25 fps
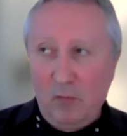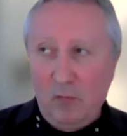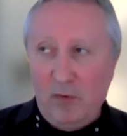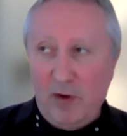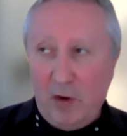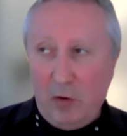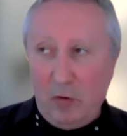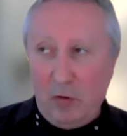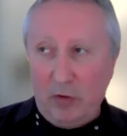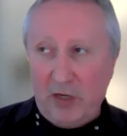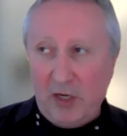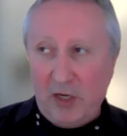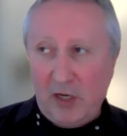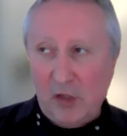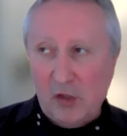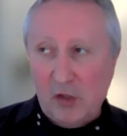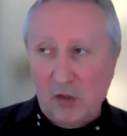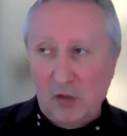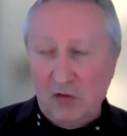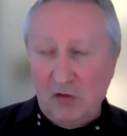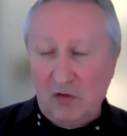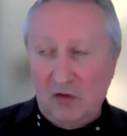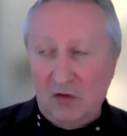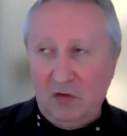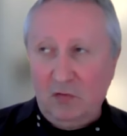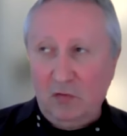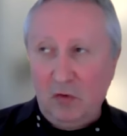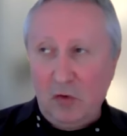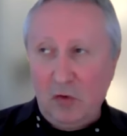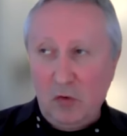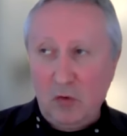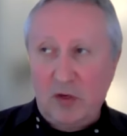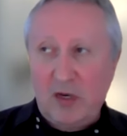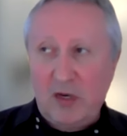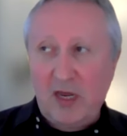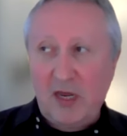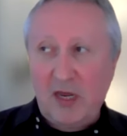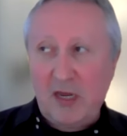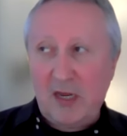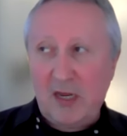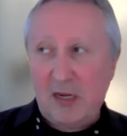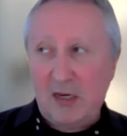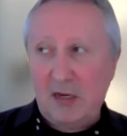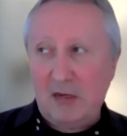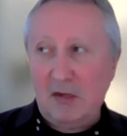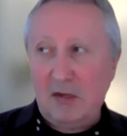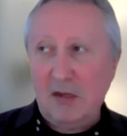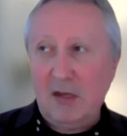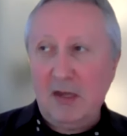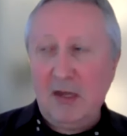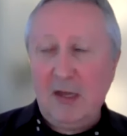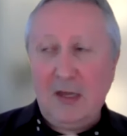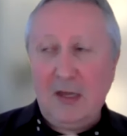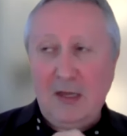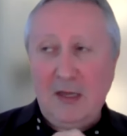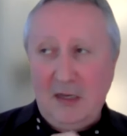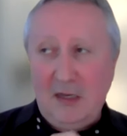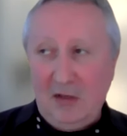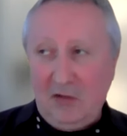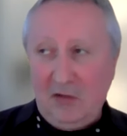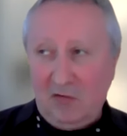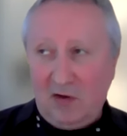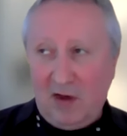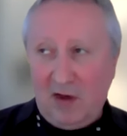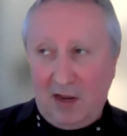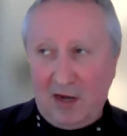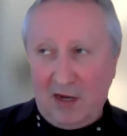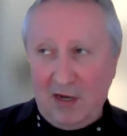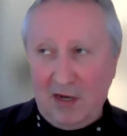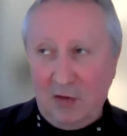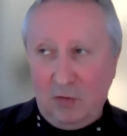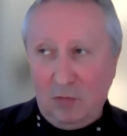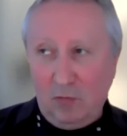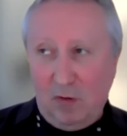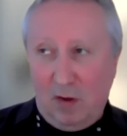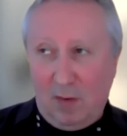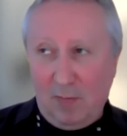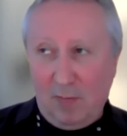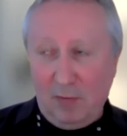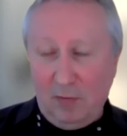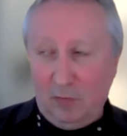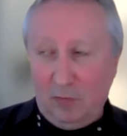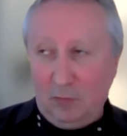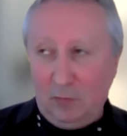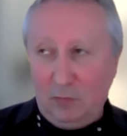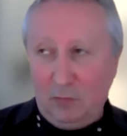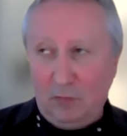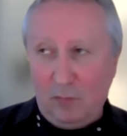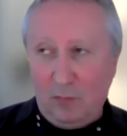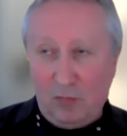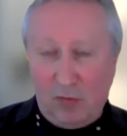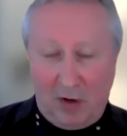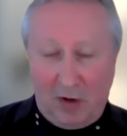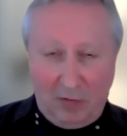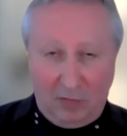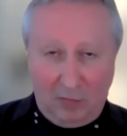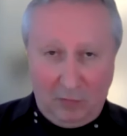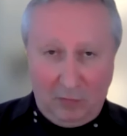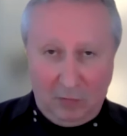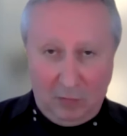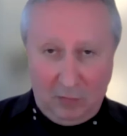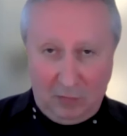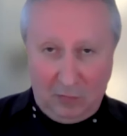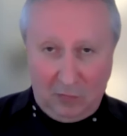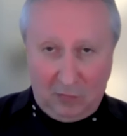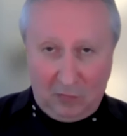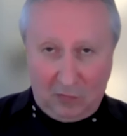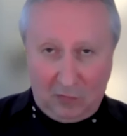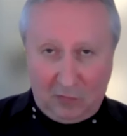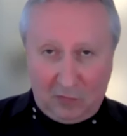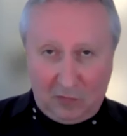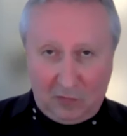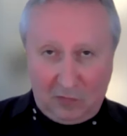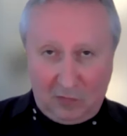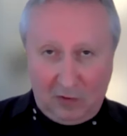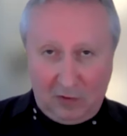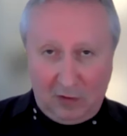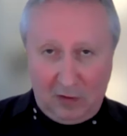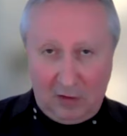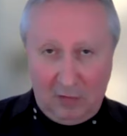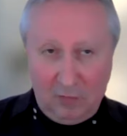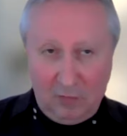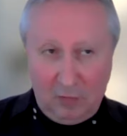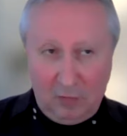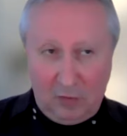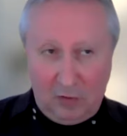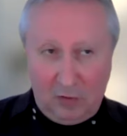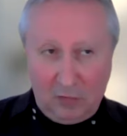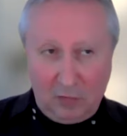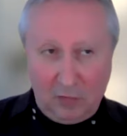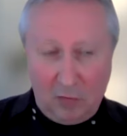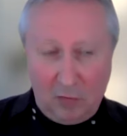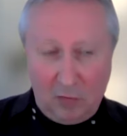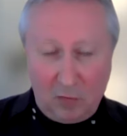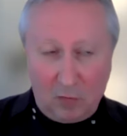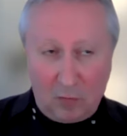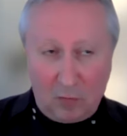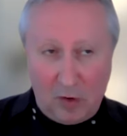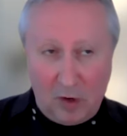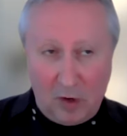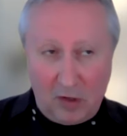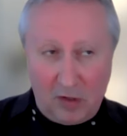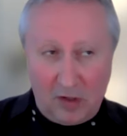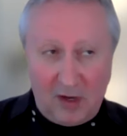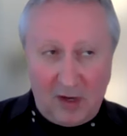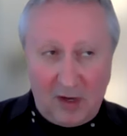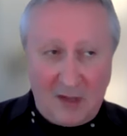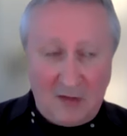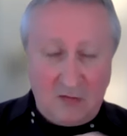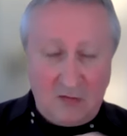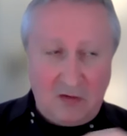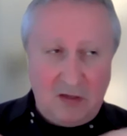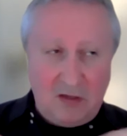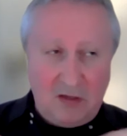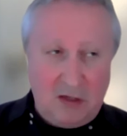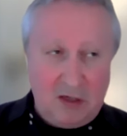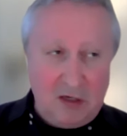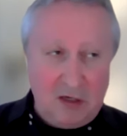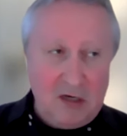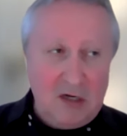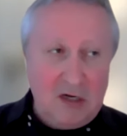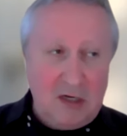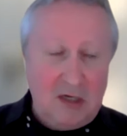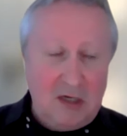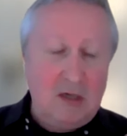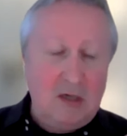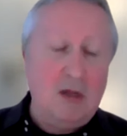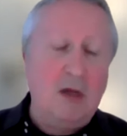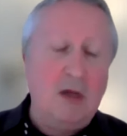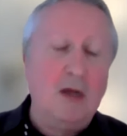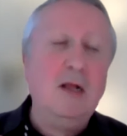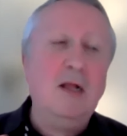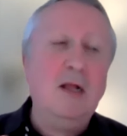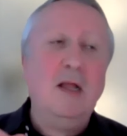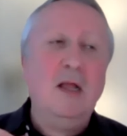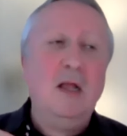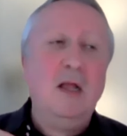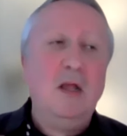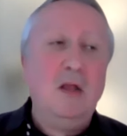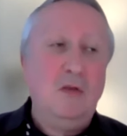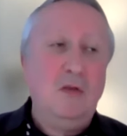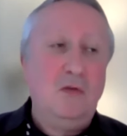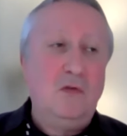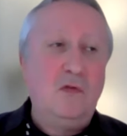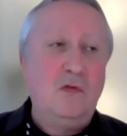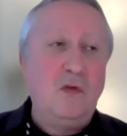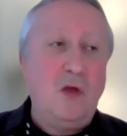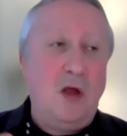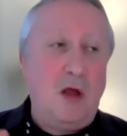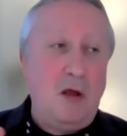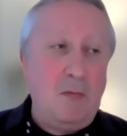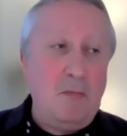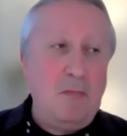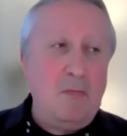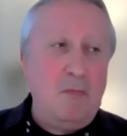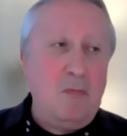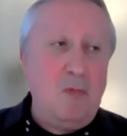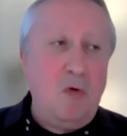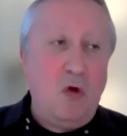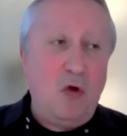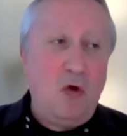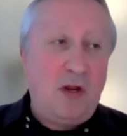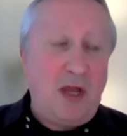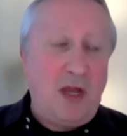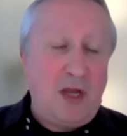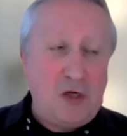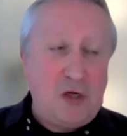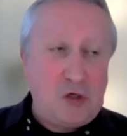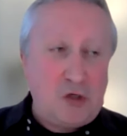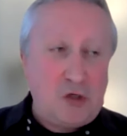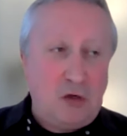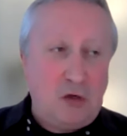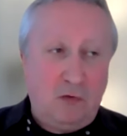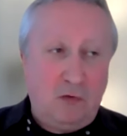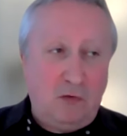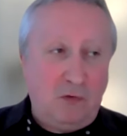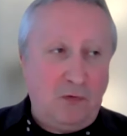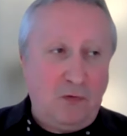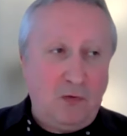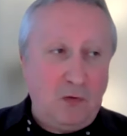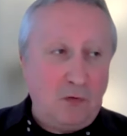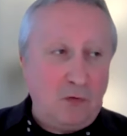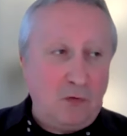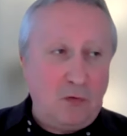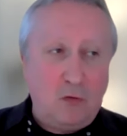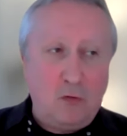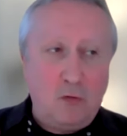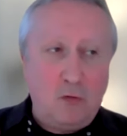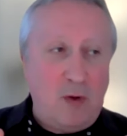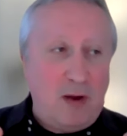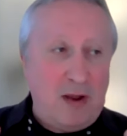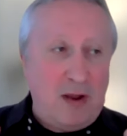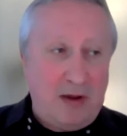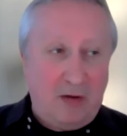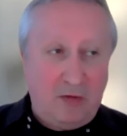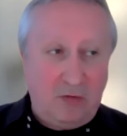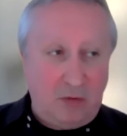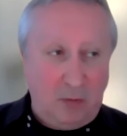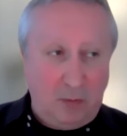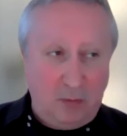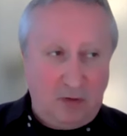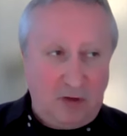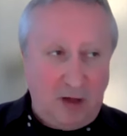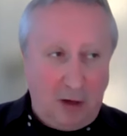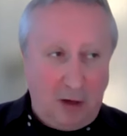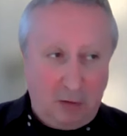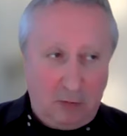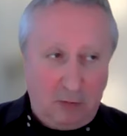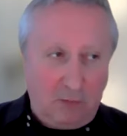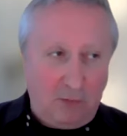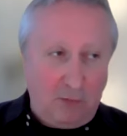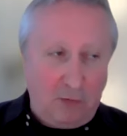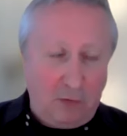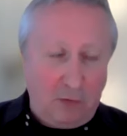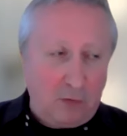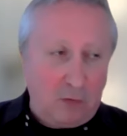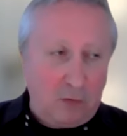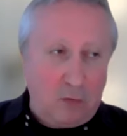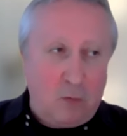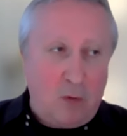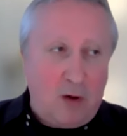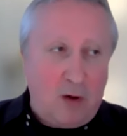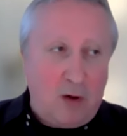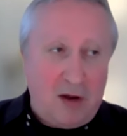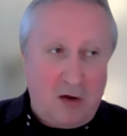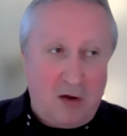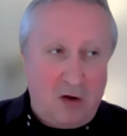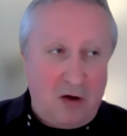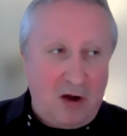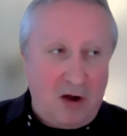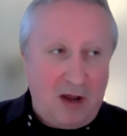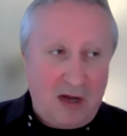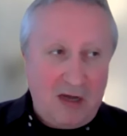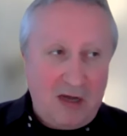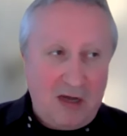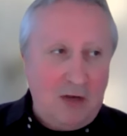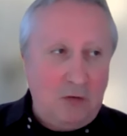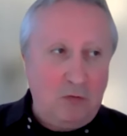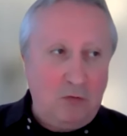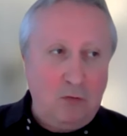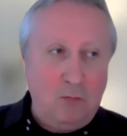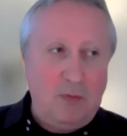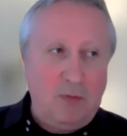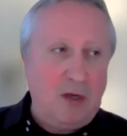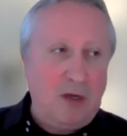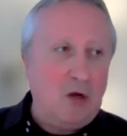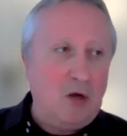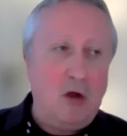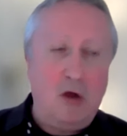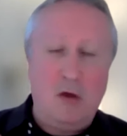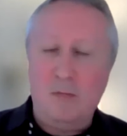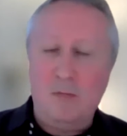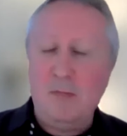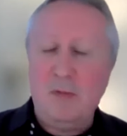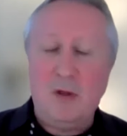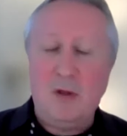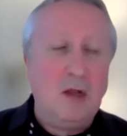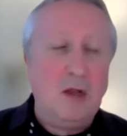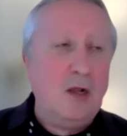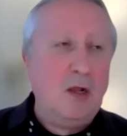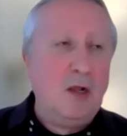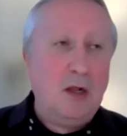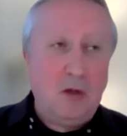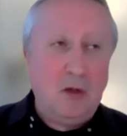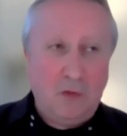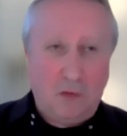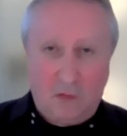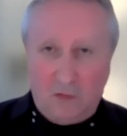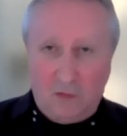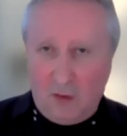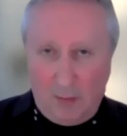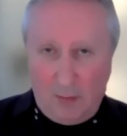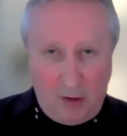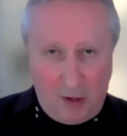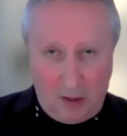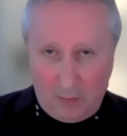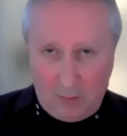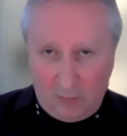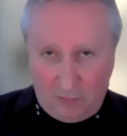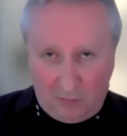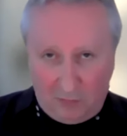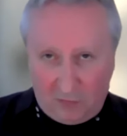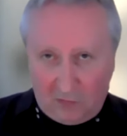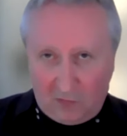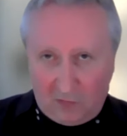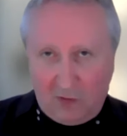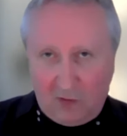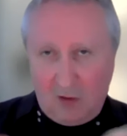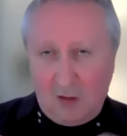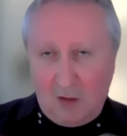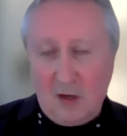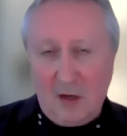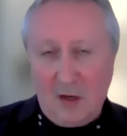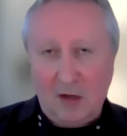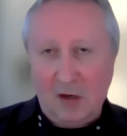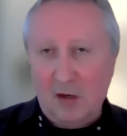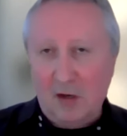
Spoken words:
reallocations. In the UK, it's likely to happen through the prices, even in the long run. And I think indeed, some locations further away, some towns further away are likely to become suburbs,